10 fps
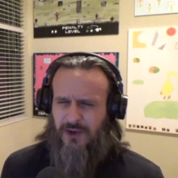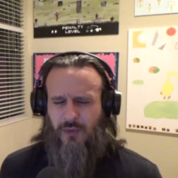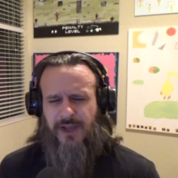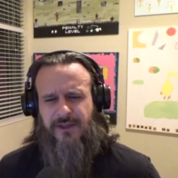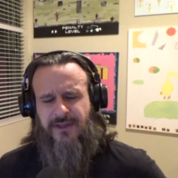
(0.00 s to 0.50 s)
Yeah,
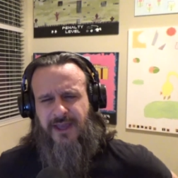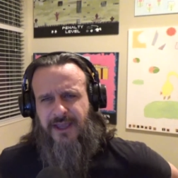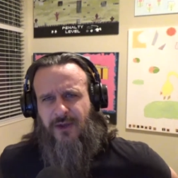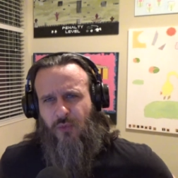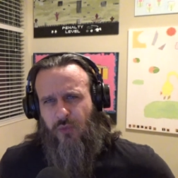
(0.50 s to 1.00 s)
wait a
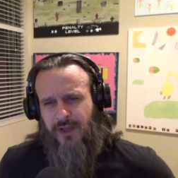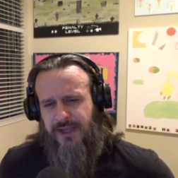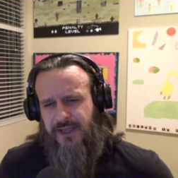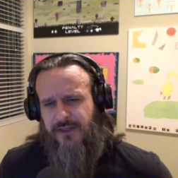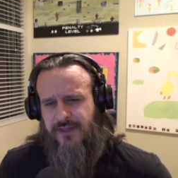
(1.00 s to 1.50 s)
second. You know?
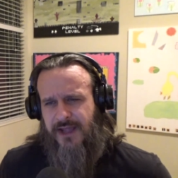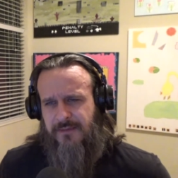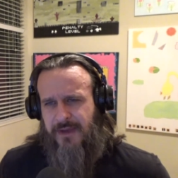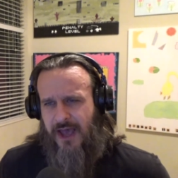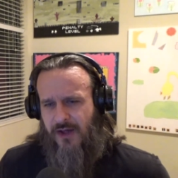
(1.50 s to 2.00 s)
What is that
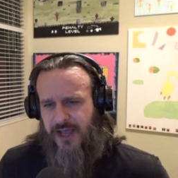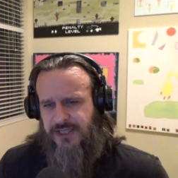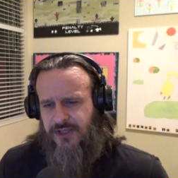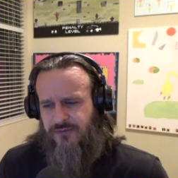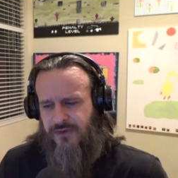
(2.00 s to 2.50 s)
about? I
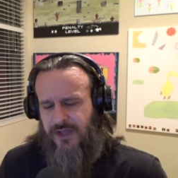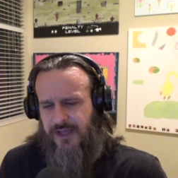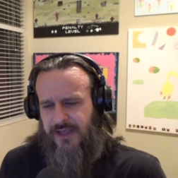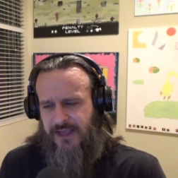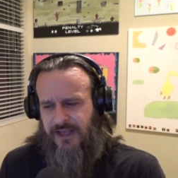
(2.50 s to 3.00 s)
just
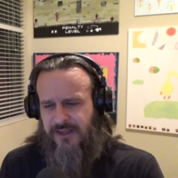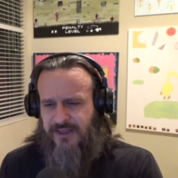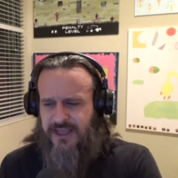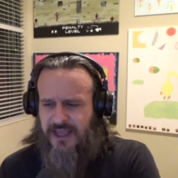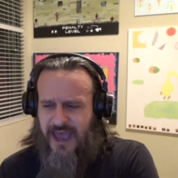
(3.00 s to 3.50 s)
realized,
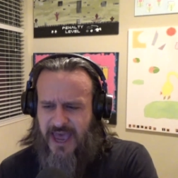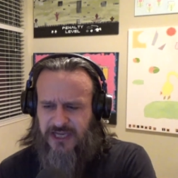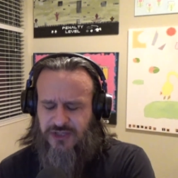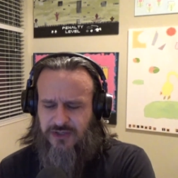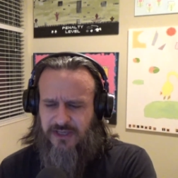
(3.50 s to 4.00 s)
is he
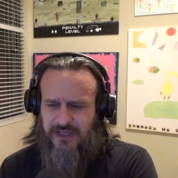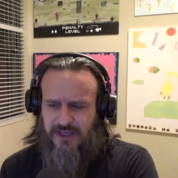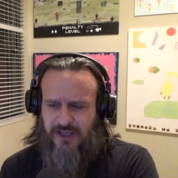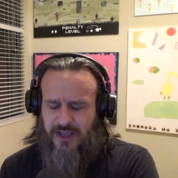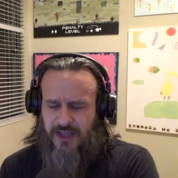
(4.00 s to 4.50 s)

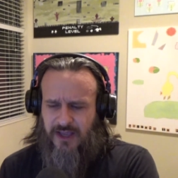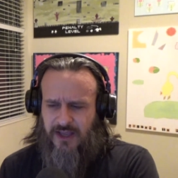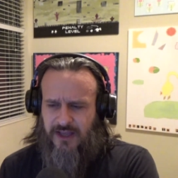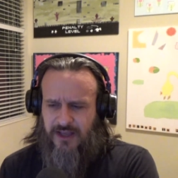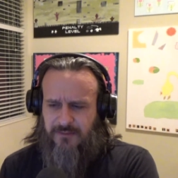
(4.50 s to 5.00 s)
actually,
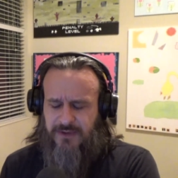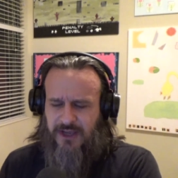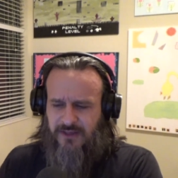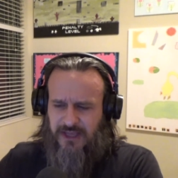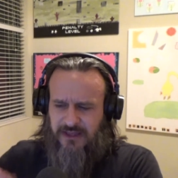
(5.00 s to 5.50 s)

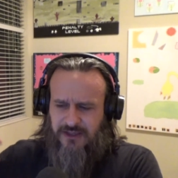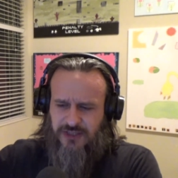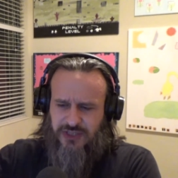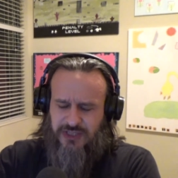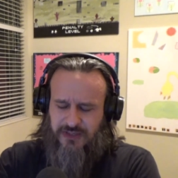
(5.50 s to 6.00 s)
because
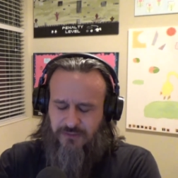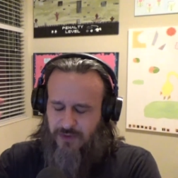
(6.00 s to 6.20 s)
isn't she,